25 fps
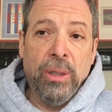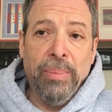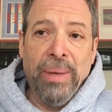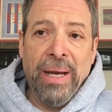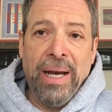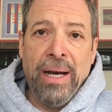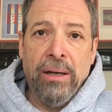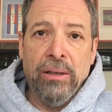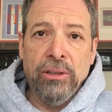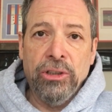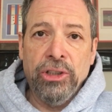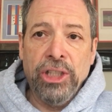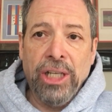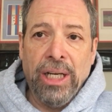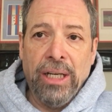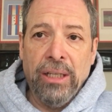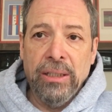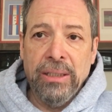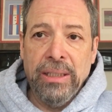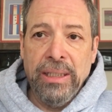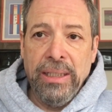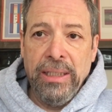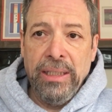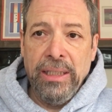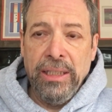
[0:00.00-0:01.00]
about
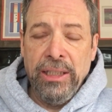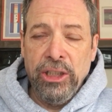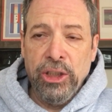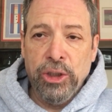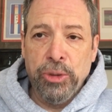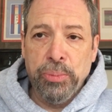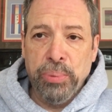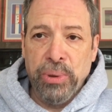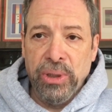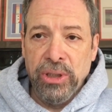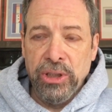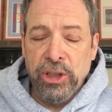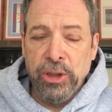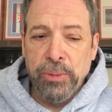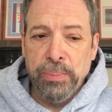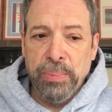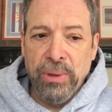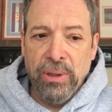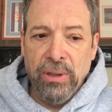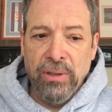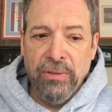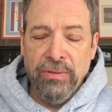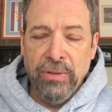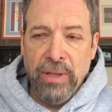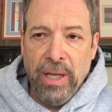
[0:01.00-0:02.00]
Cialdini's
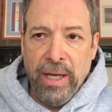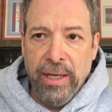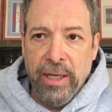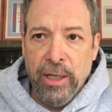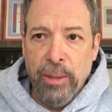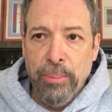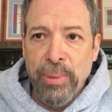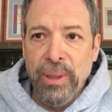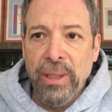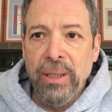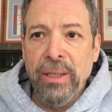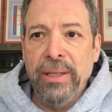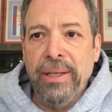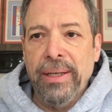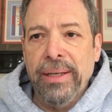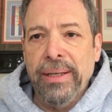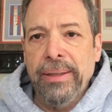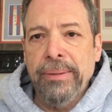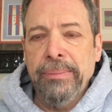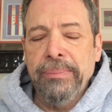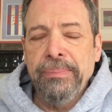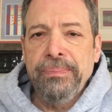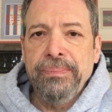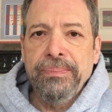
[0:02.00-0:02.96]
principle of likability.